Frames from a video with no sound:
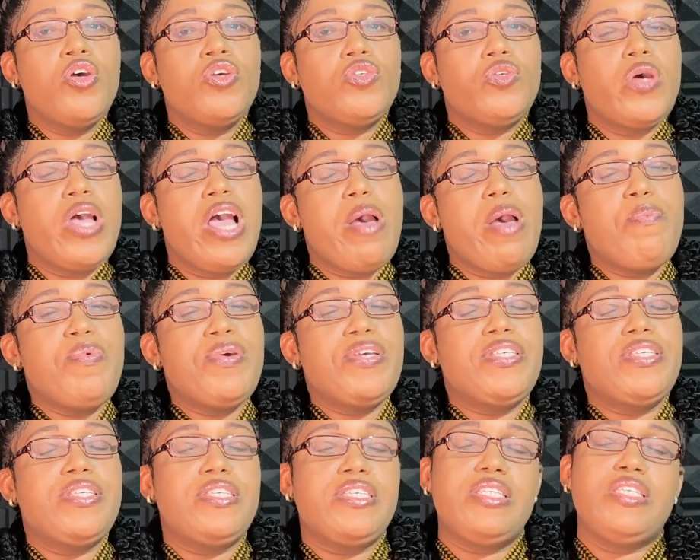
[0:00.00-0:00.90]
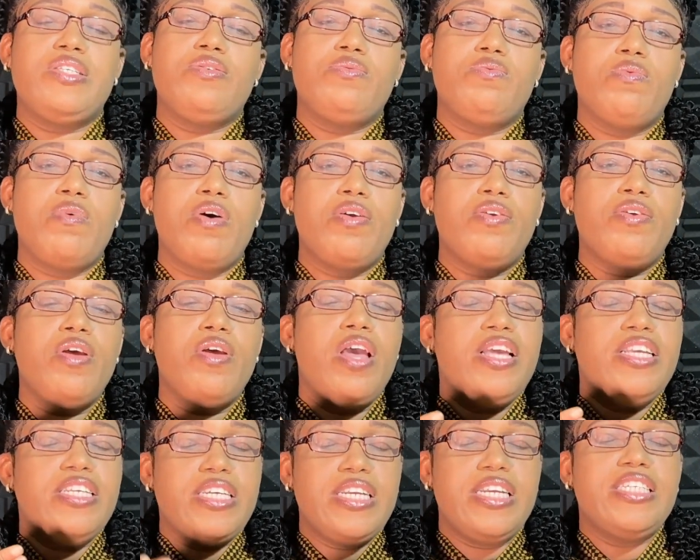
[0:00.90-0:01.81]
So
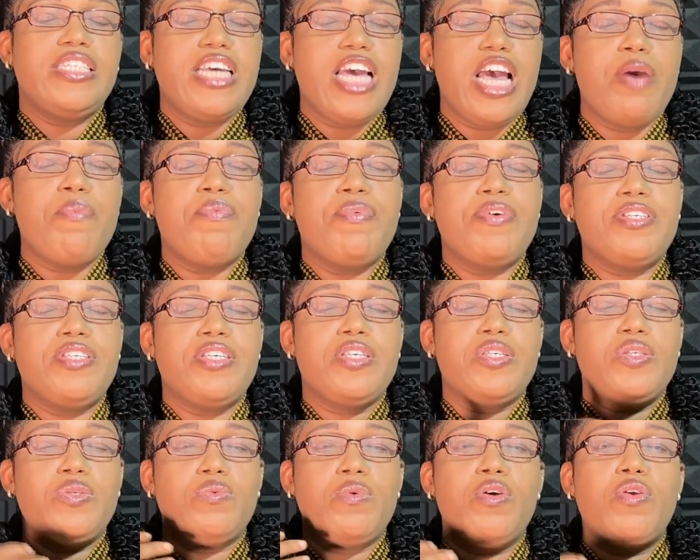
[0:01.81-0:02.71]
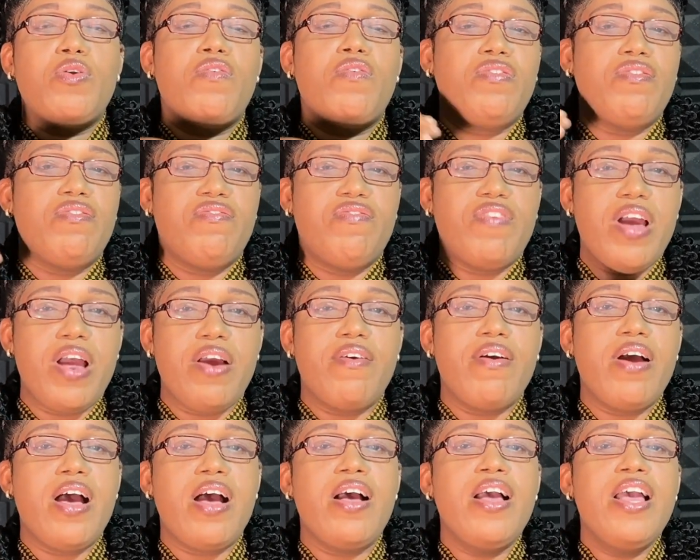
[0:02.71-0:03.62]
genital herpes is one of the
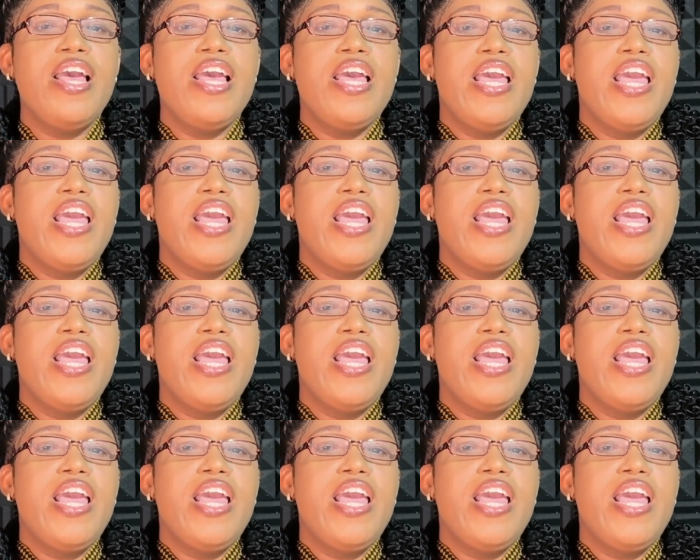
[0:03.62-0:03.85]
viral